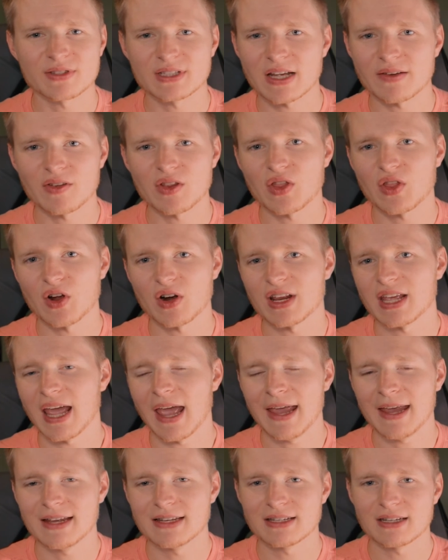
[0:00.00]

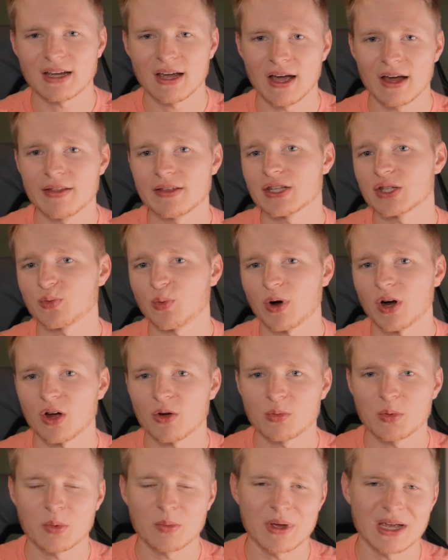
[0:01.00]
7:38. Uh, this is where I
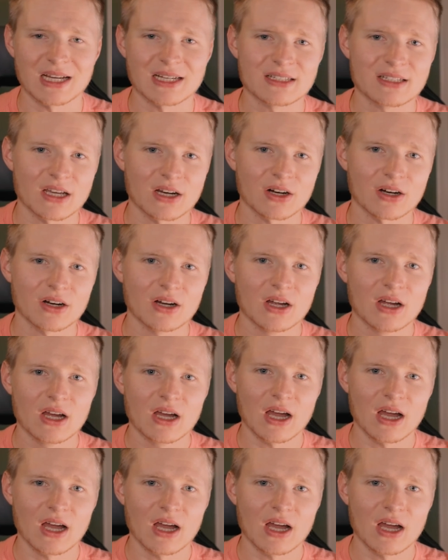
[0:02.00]
will make dinner.